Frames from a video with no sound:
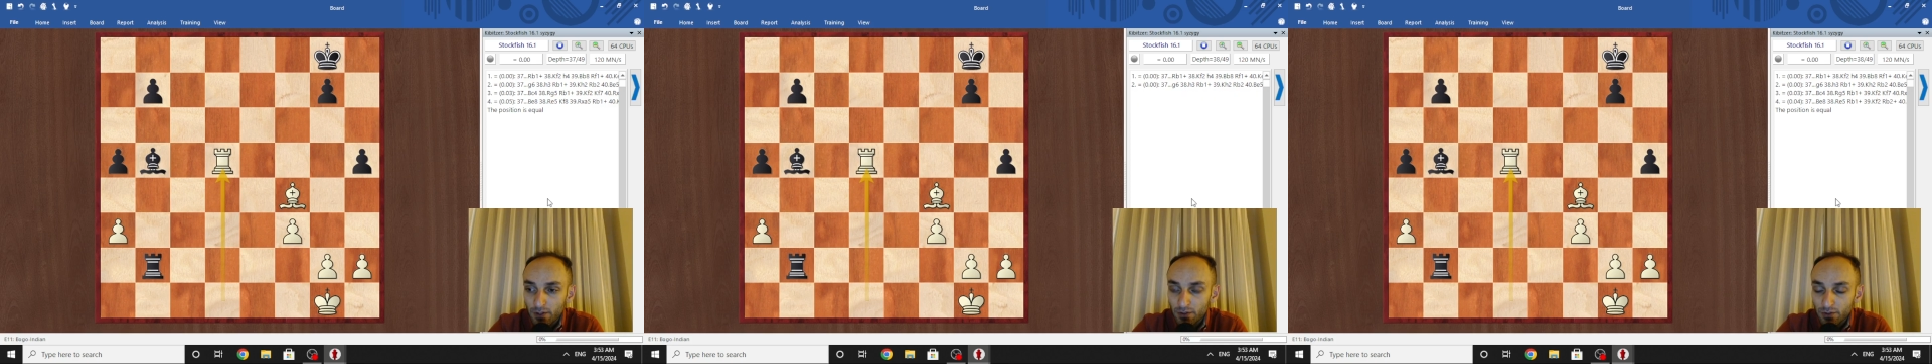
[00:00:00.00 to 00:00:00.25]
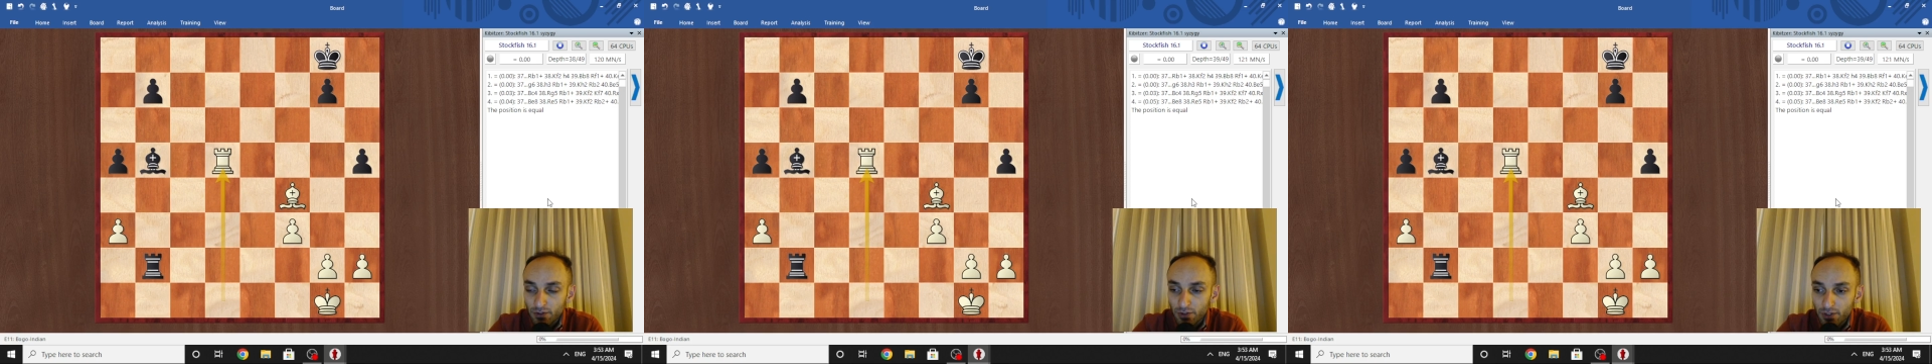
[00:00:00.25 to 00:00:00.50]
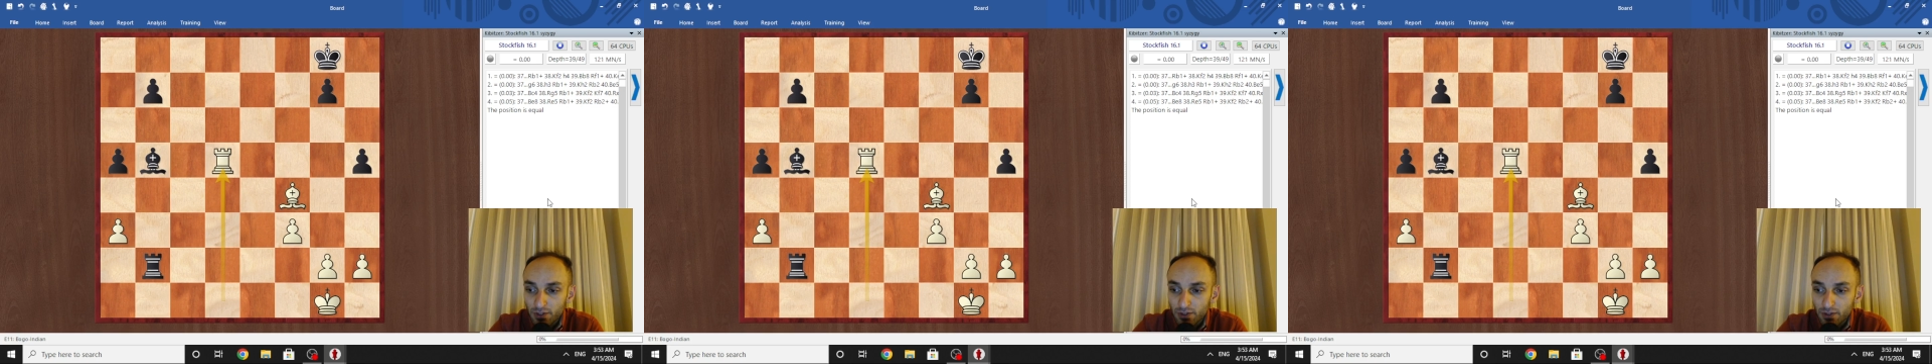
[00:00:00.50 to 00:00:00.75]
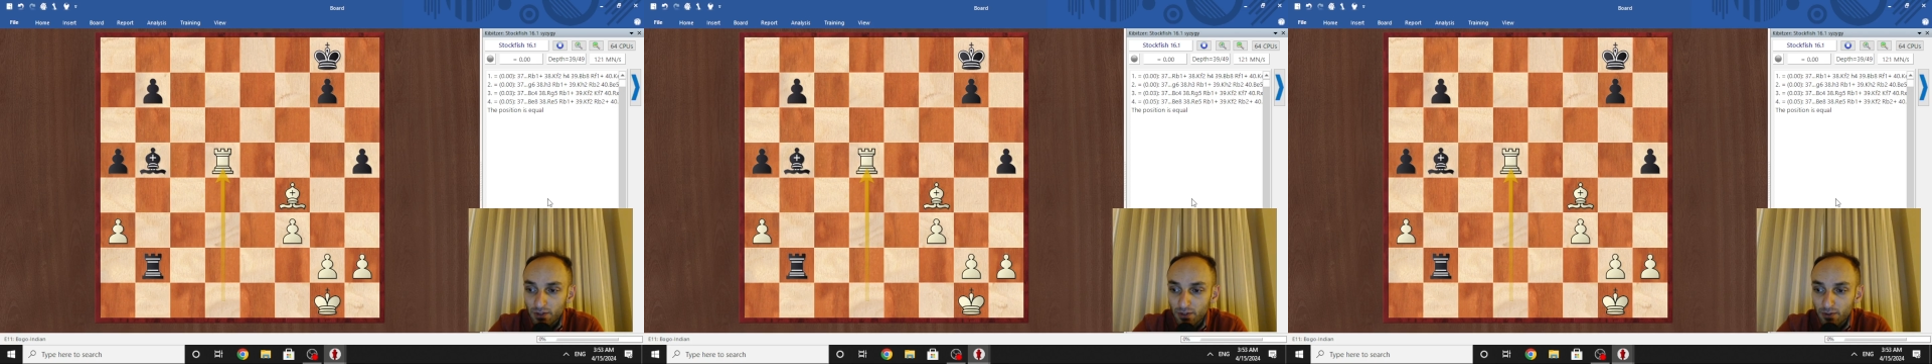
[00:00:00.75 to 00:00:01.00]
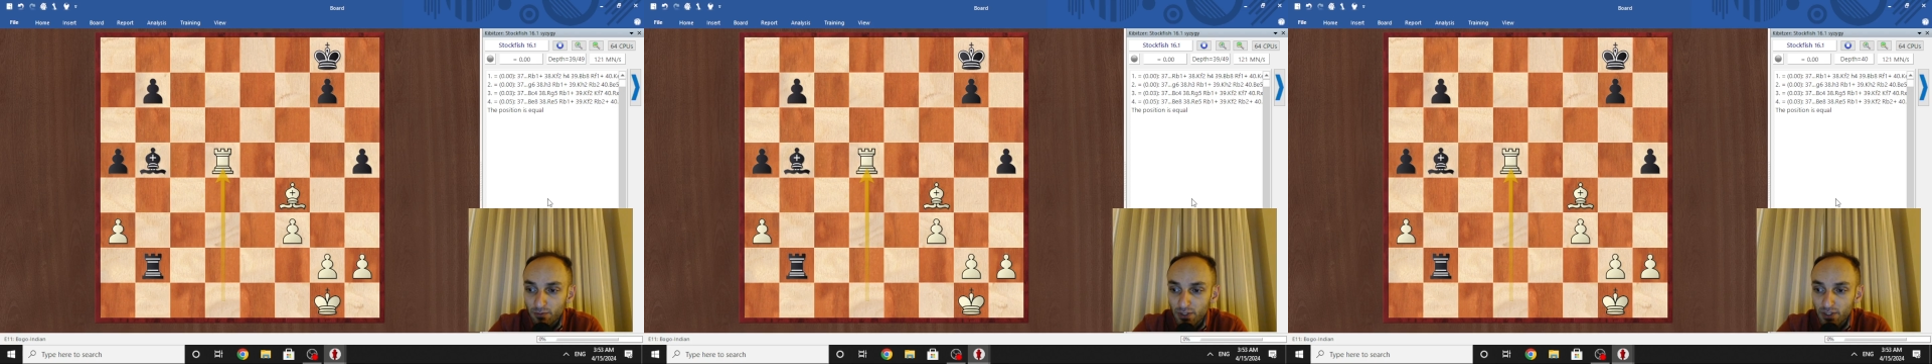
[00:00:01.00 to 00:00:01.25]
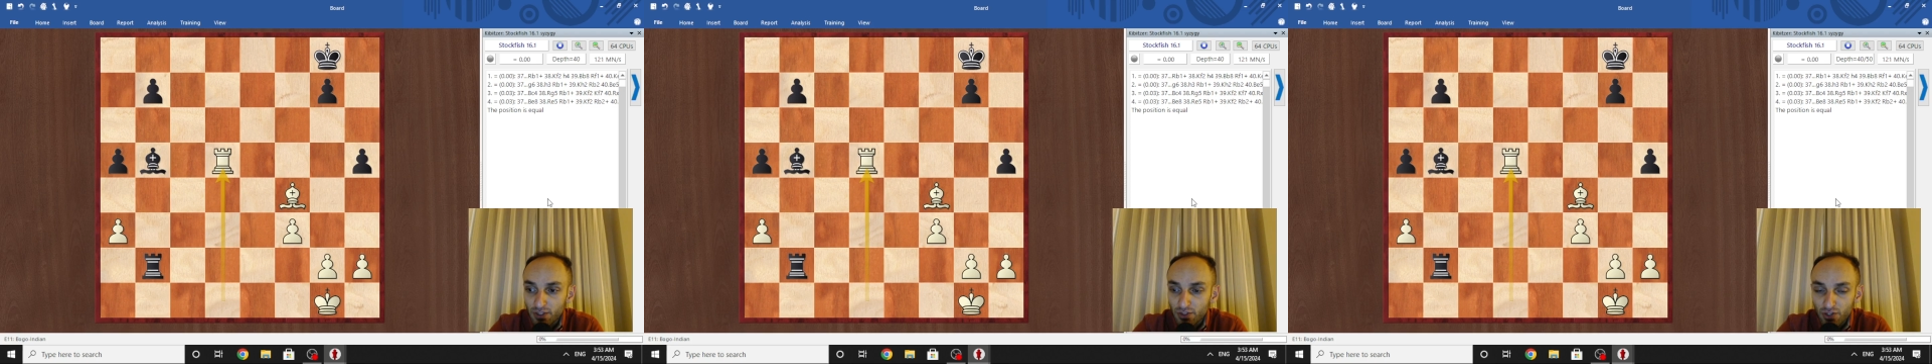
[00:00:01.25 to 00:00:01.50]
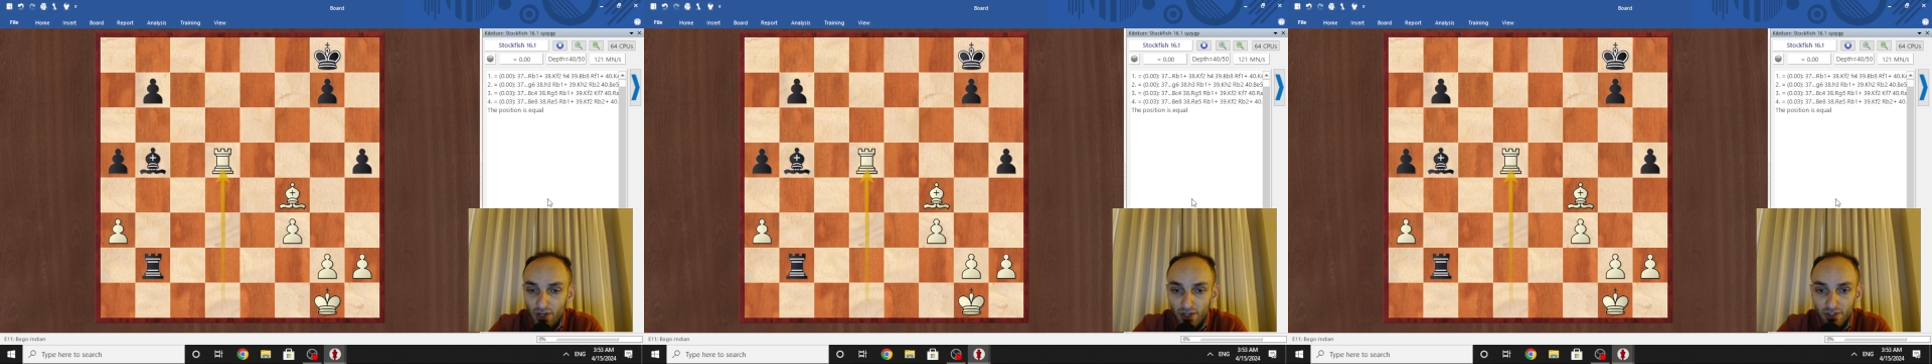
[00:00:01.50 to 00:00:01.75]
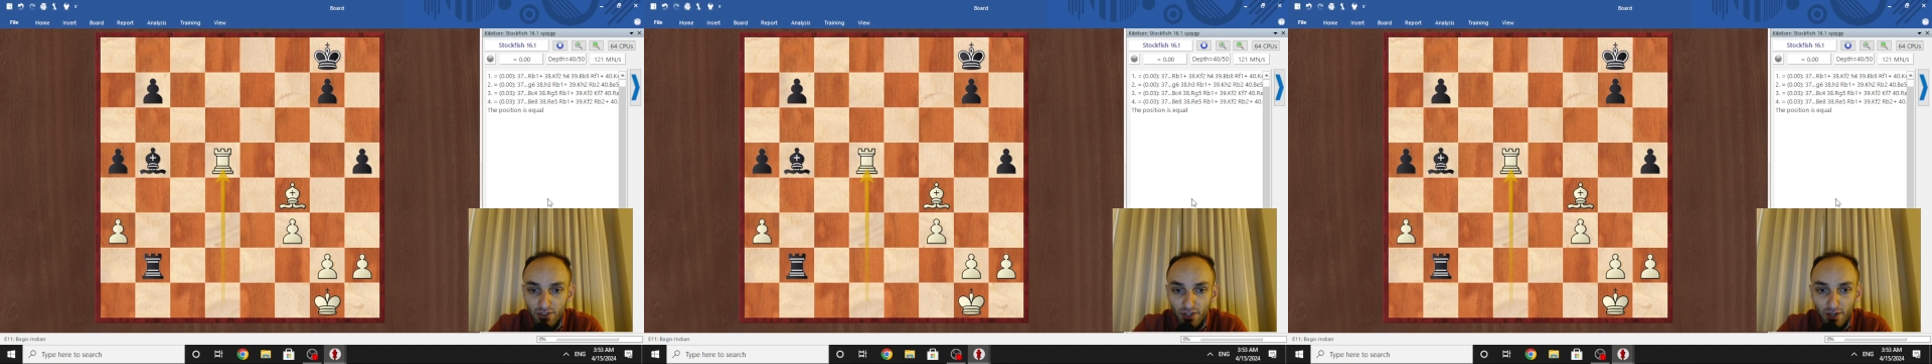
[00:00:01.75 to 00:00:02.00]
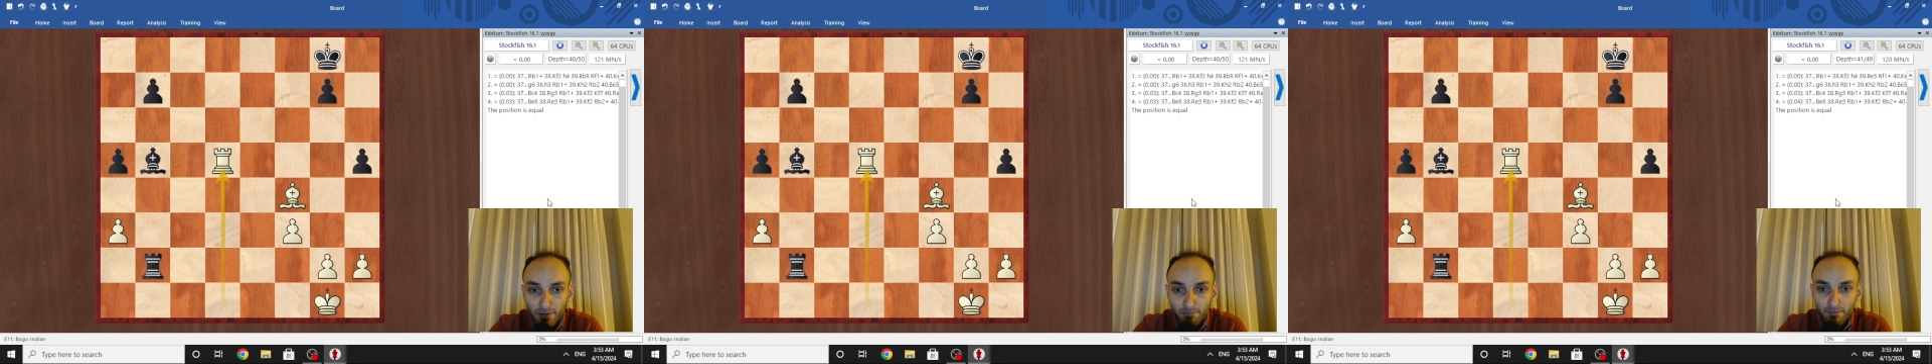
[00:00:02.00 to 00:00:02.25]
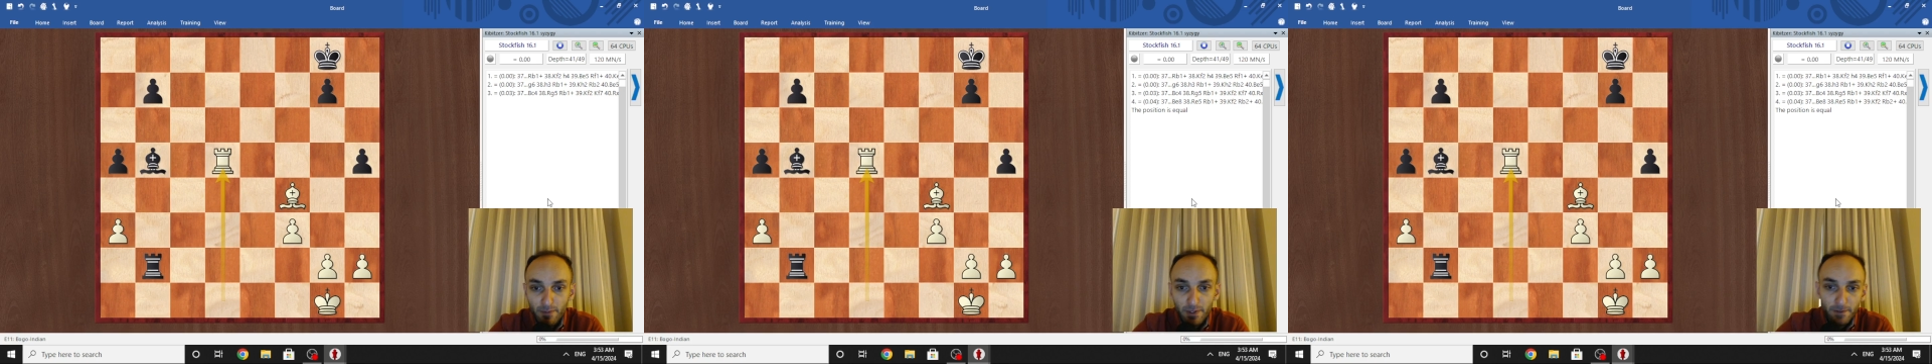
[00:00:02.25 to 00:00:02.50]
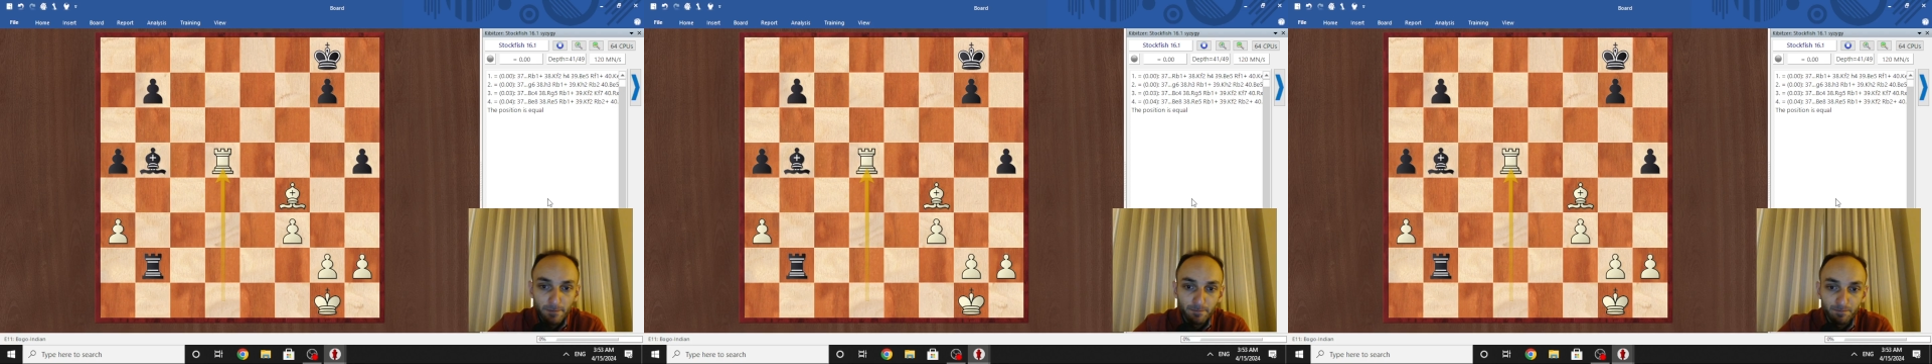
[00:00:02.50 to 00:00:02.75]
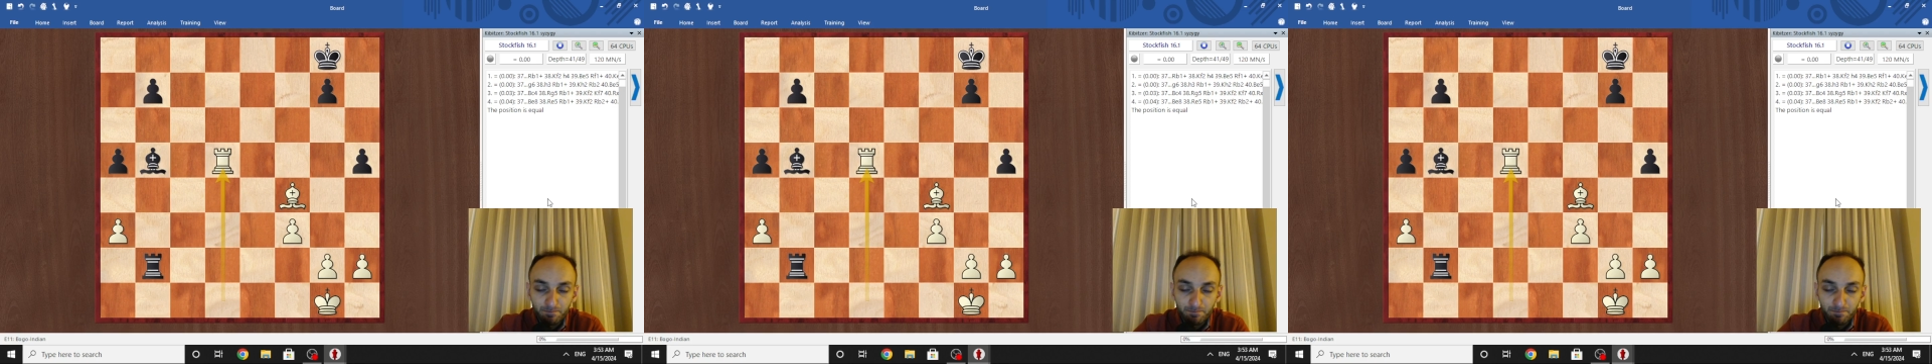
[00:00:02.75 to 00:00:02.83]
third winning chance I'm